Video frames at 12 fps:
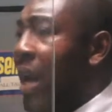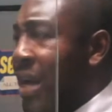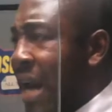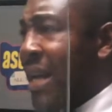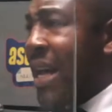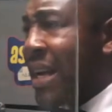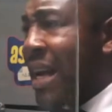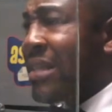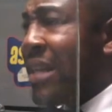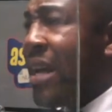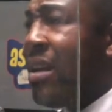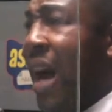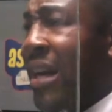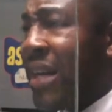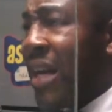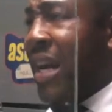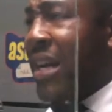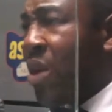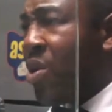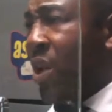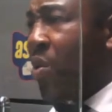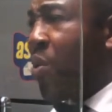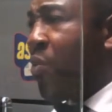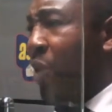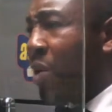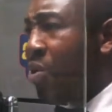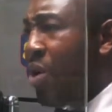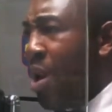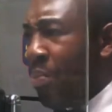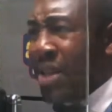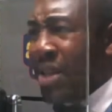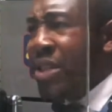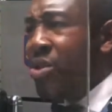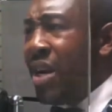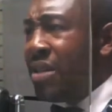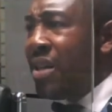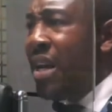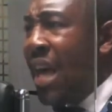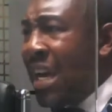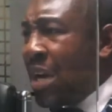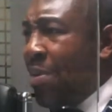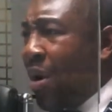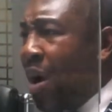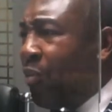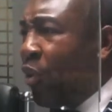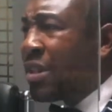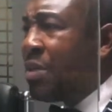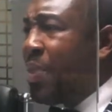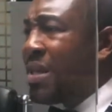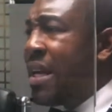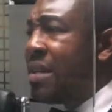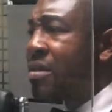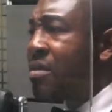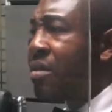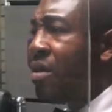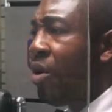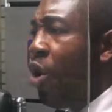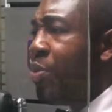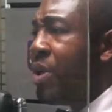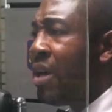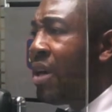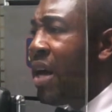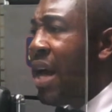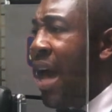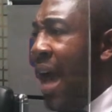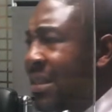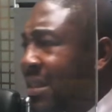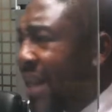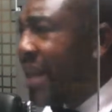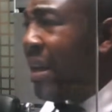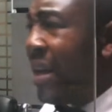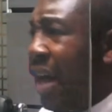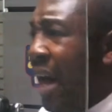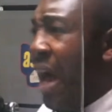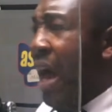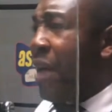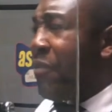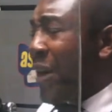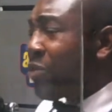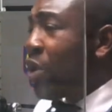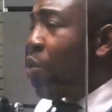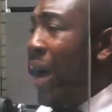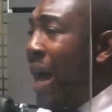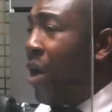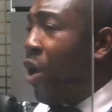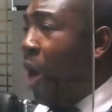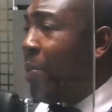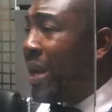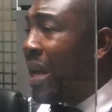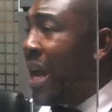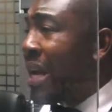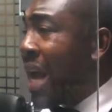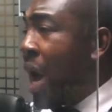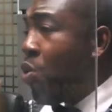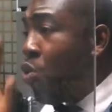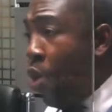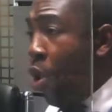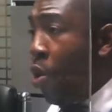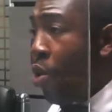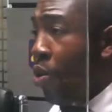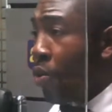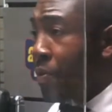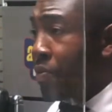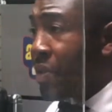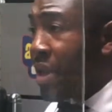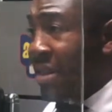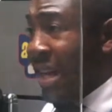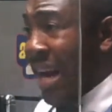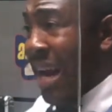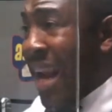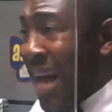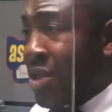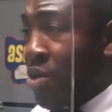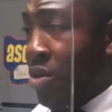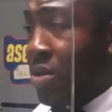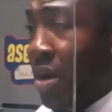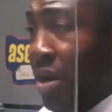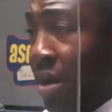and now you can under another level policy rate, and I'm around 14%. Obi, empty factory way, Obi, no, who send a Lazarus,